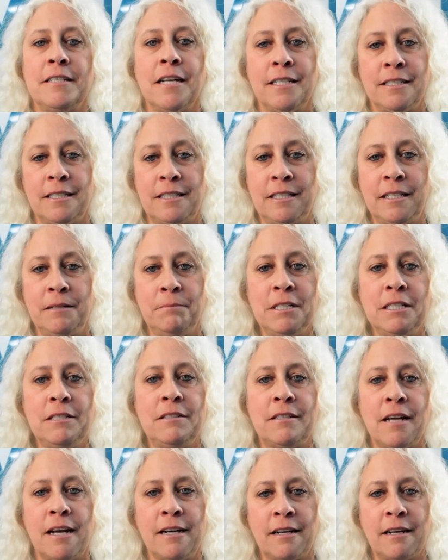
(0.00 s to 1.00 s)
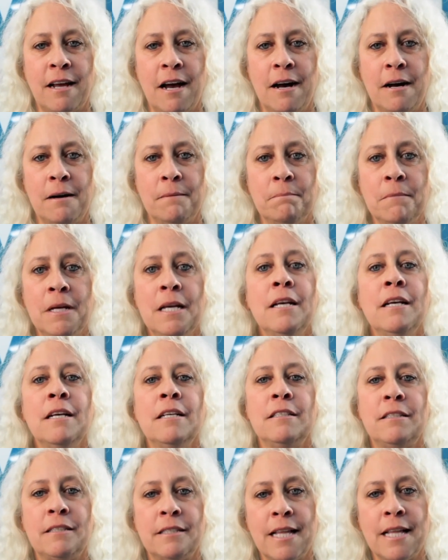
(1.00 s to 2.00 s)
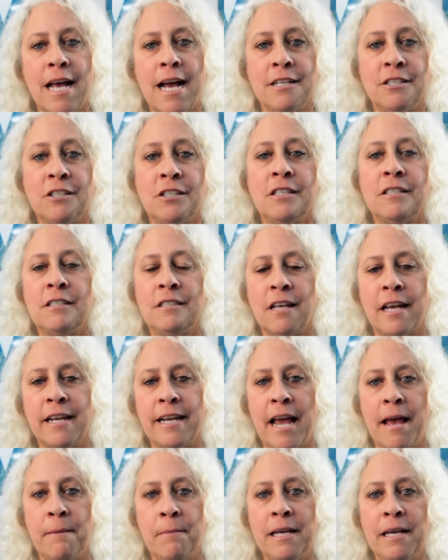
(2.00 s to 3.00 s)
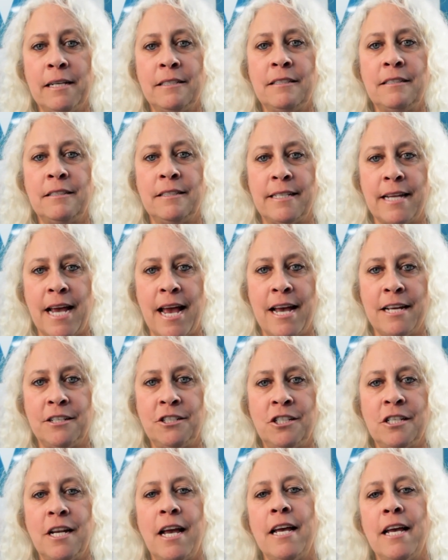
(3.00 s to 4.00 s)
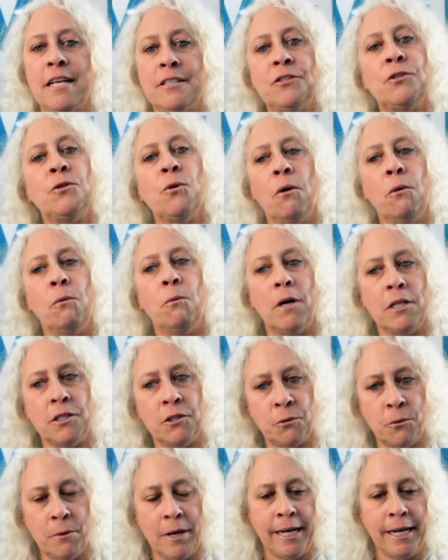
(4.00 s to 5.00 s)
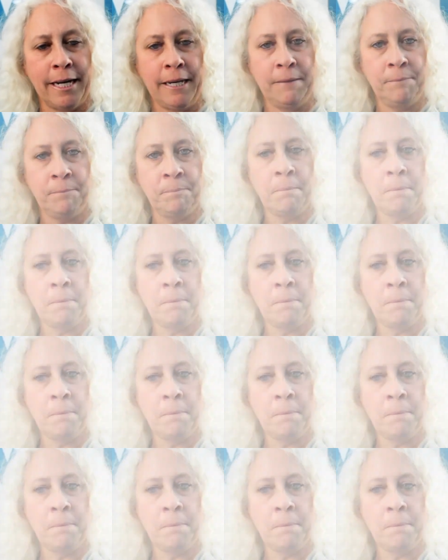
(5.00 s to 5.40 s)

dot siemens dot com slash SINAMICS dash S one twenty.